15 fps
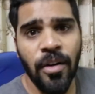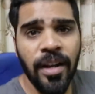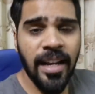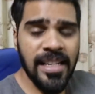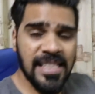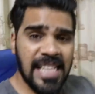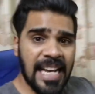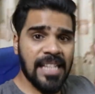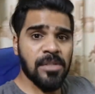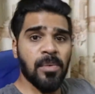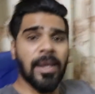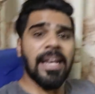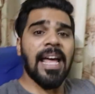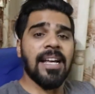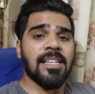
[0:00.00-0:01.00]
Okay guys, that is
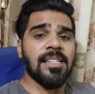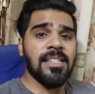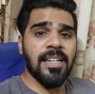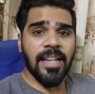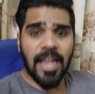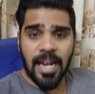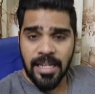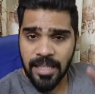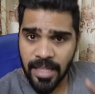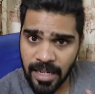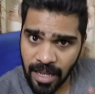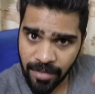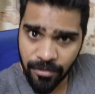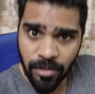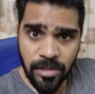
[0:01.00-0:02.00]
one accessory, and
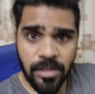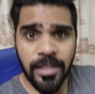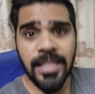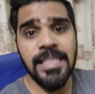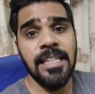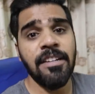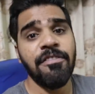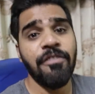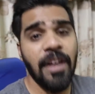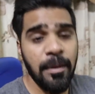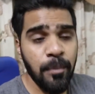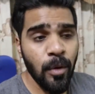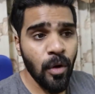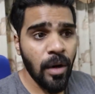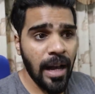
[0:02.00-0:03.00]
then I've also received
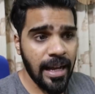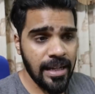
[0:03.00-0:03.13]
one more